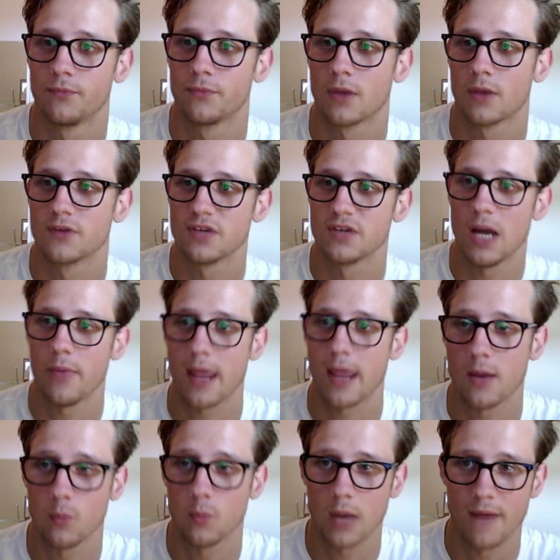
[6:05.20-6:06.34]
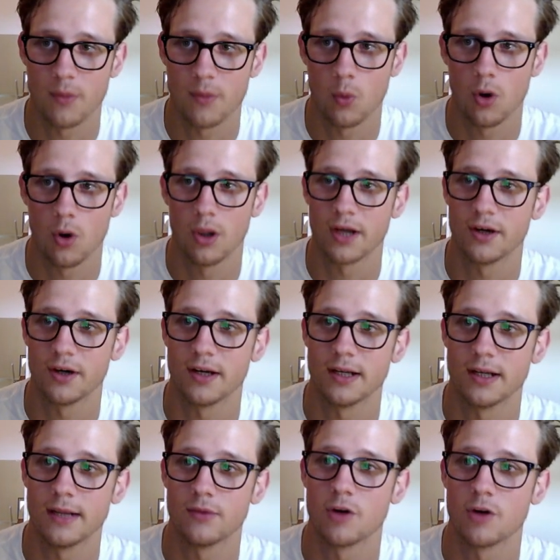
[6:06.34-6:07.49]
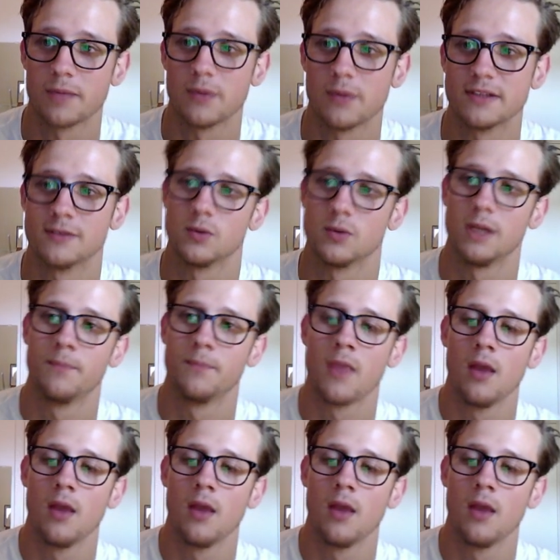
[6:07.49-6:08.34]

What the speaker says: So now we have the wall here in the drop-down list as well.